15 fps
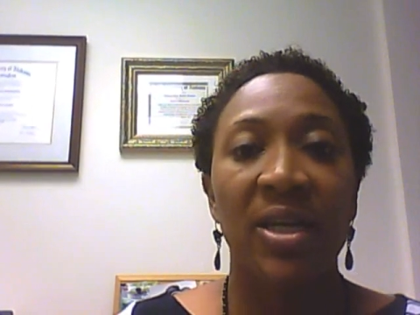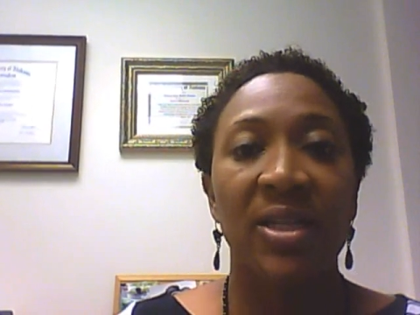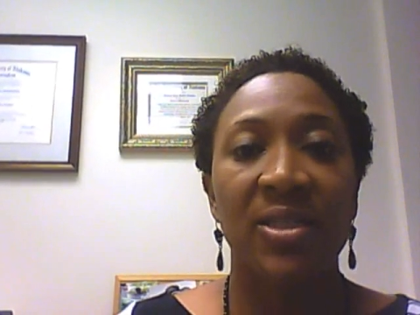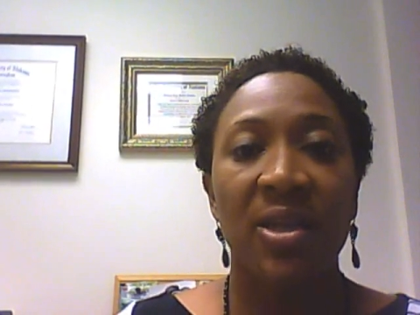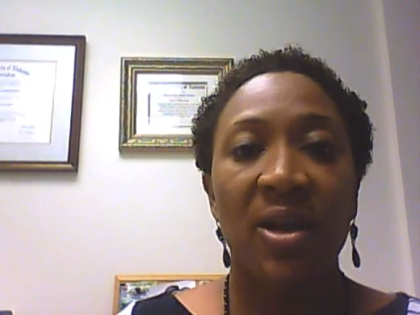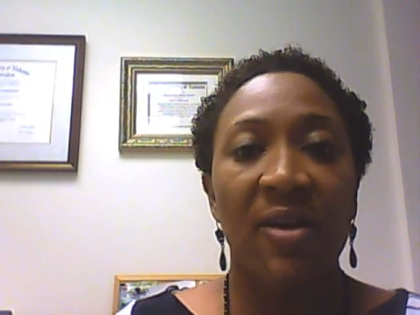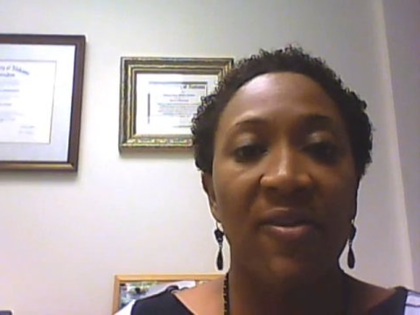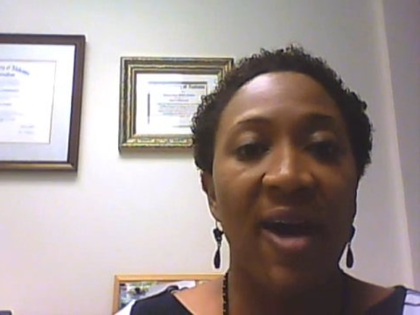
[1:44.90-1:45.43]
Is
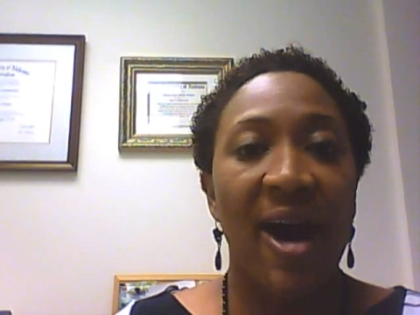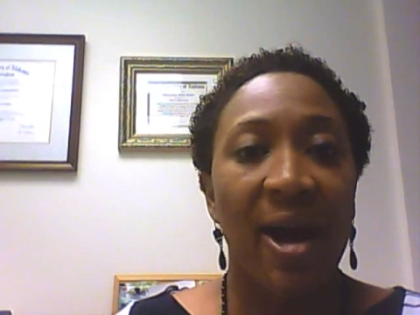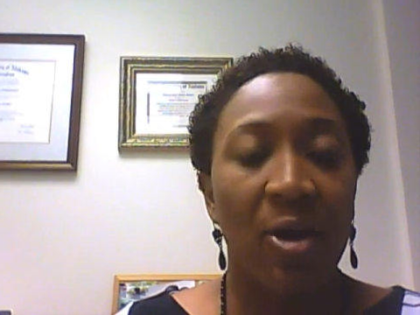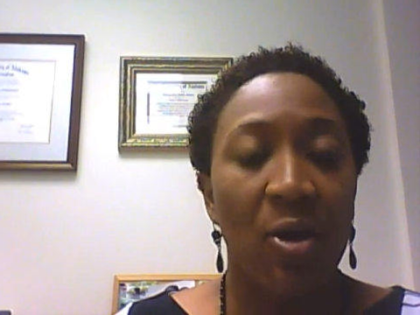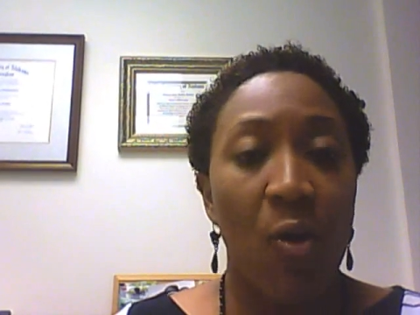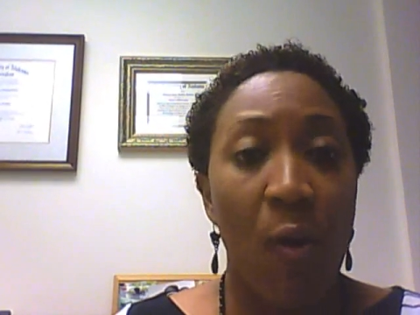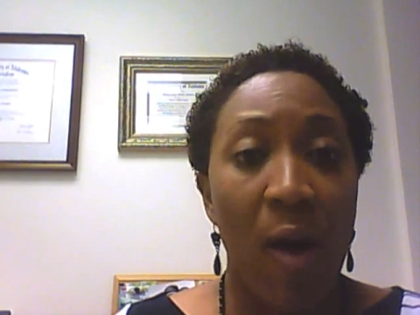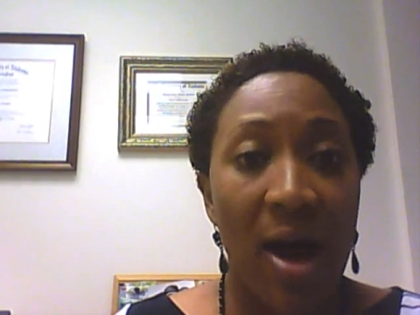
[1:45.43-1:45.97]
it of
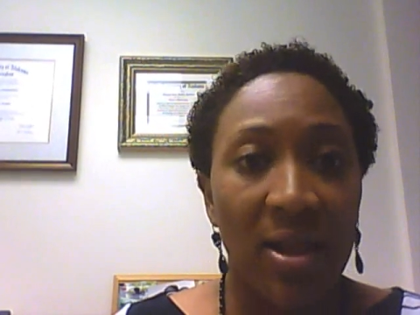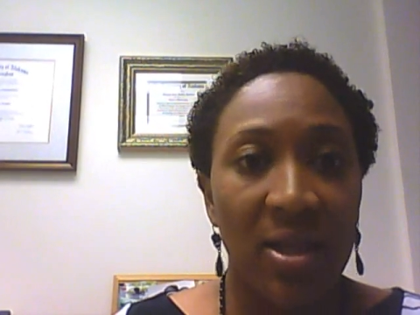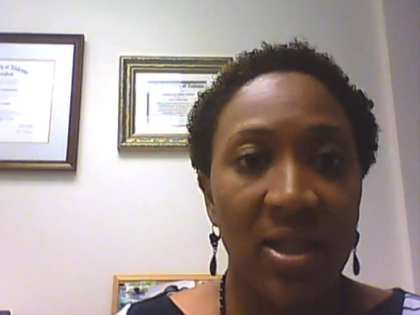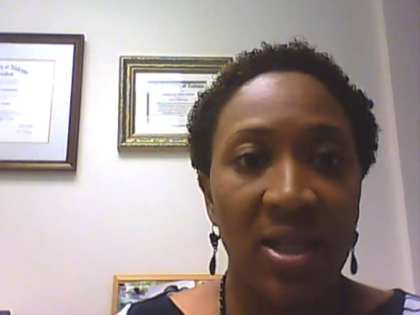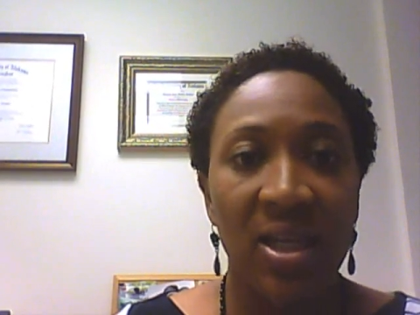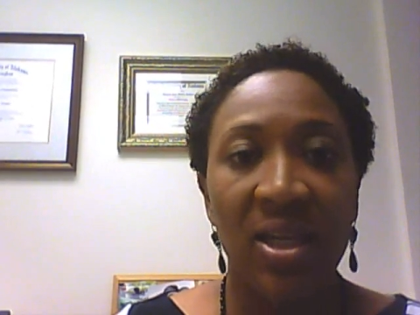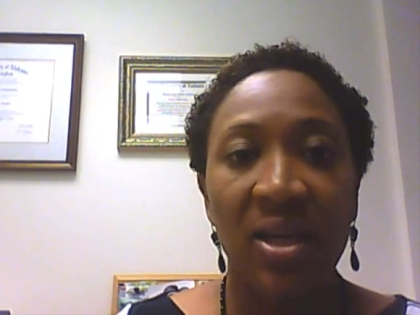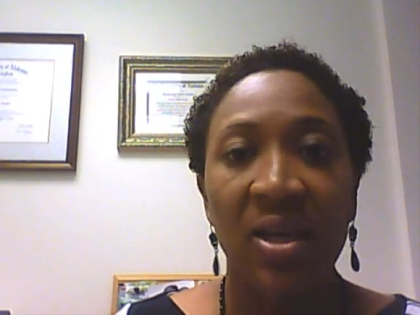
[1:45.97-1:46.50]
higher
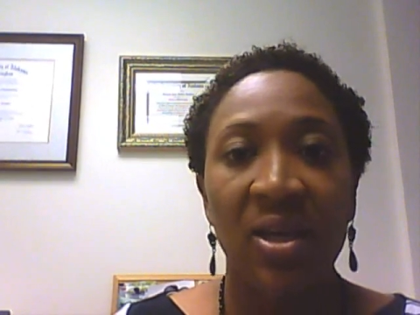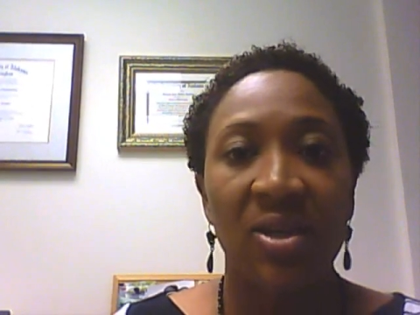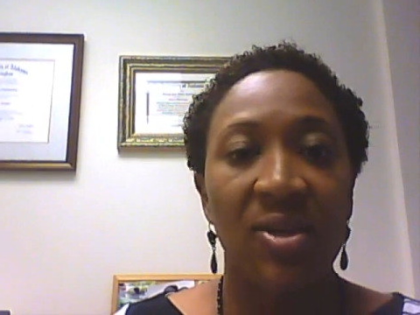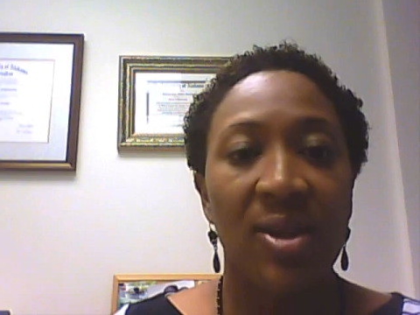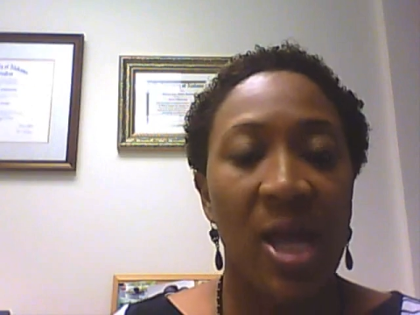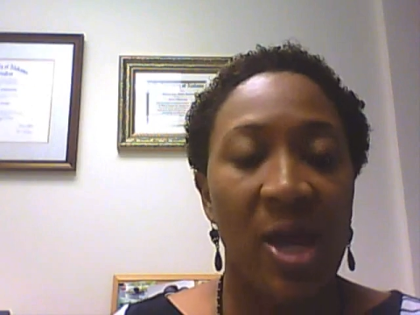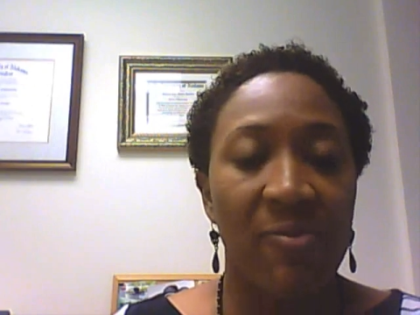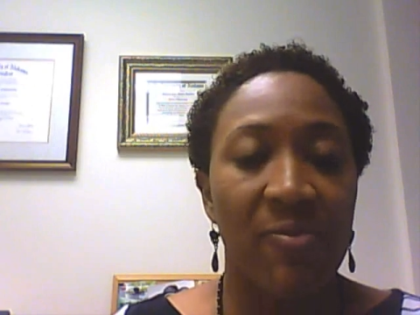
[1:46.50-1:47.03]
quality?
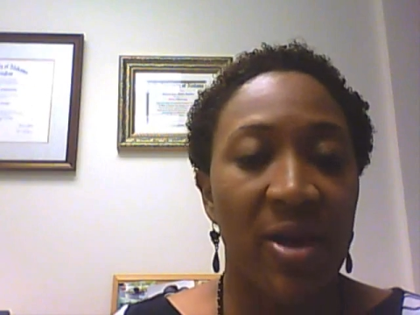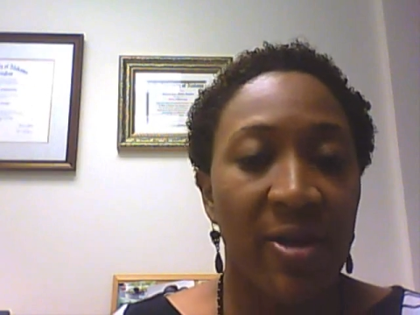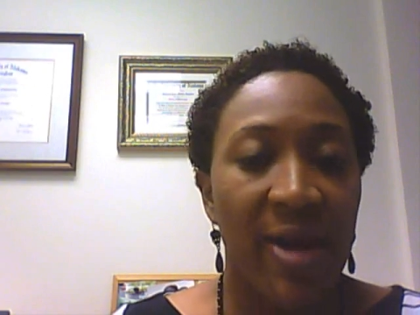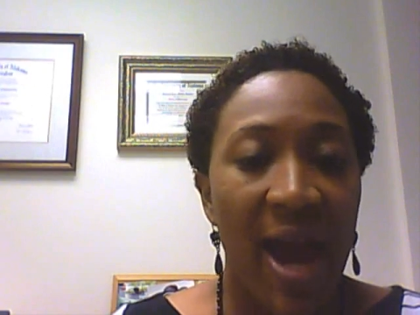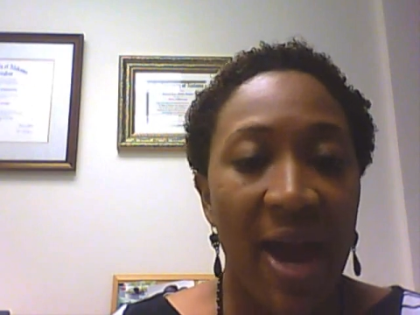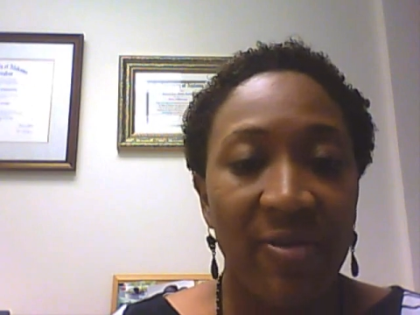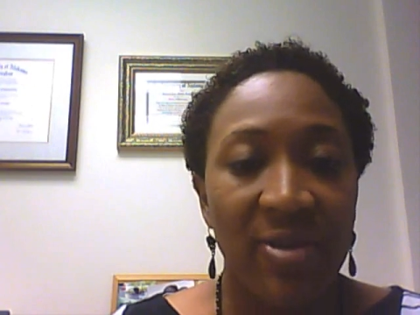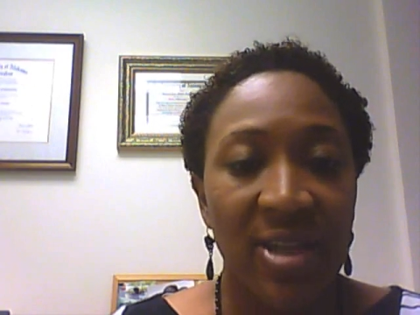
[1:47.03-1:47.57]
Do they have better
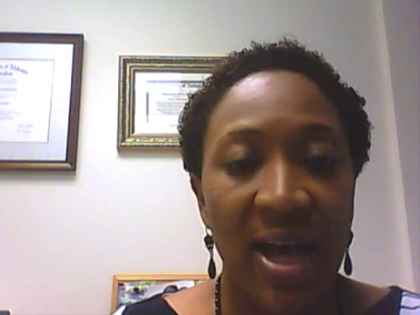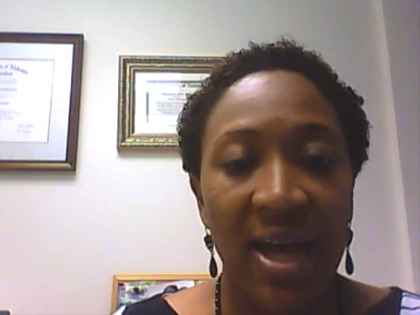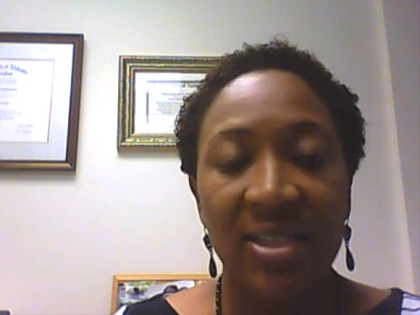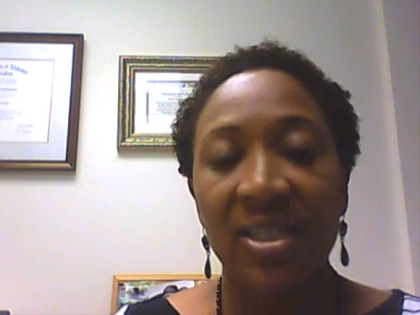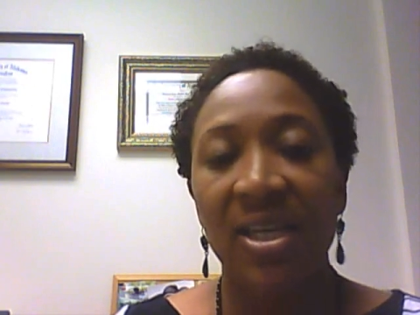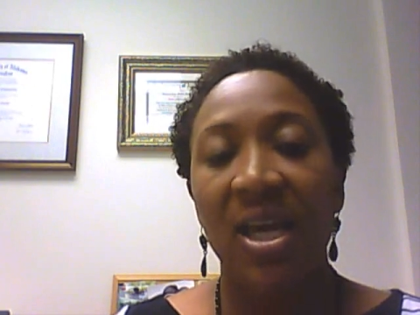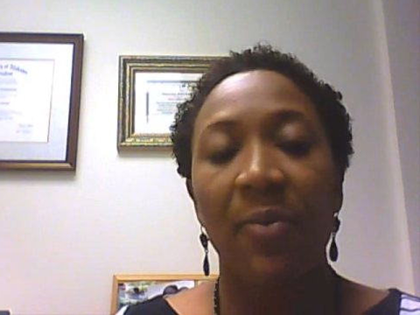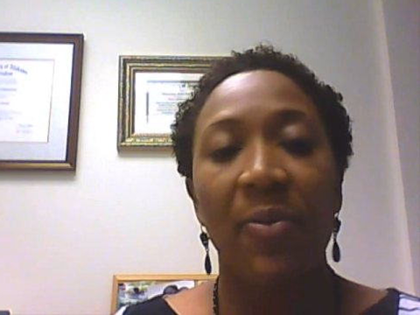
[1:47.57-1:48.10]

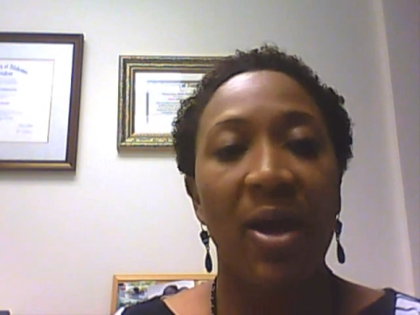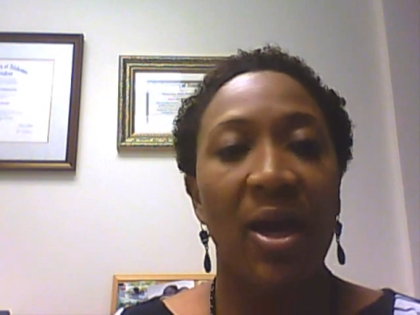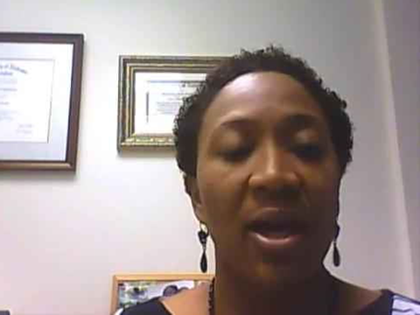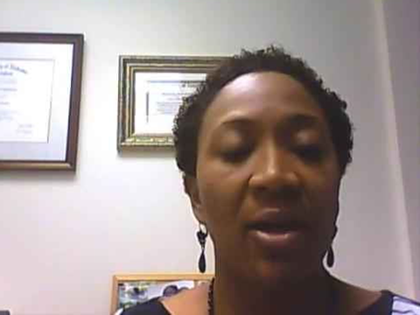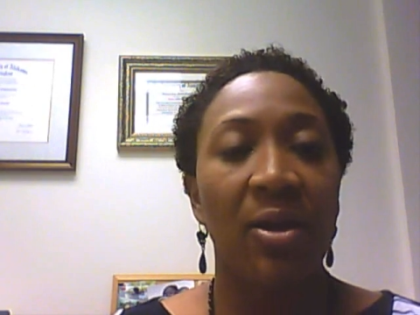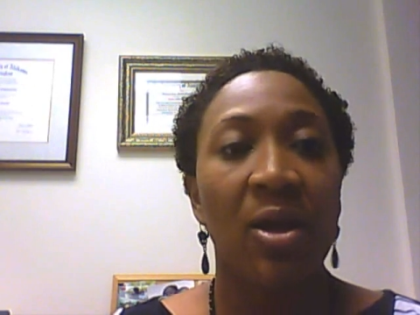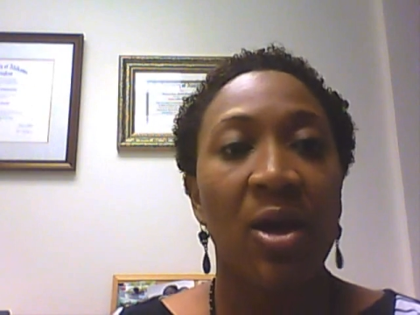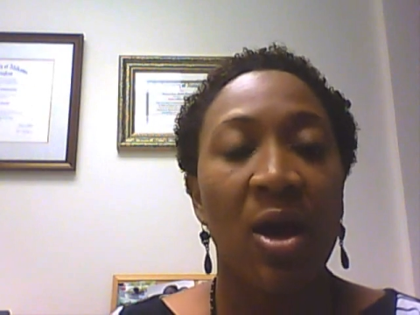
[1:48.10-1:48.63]
advertising
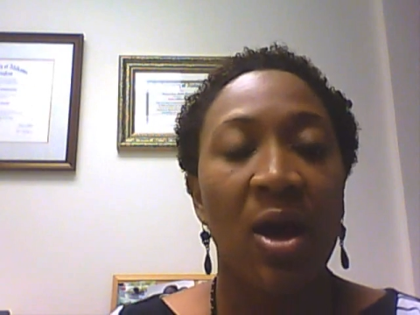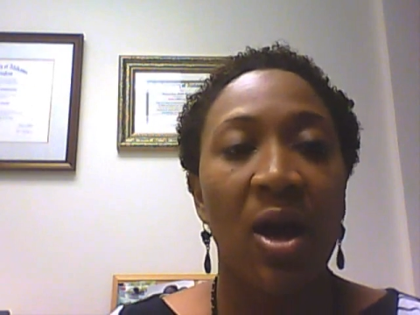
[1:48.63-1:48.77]
campaign?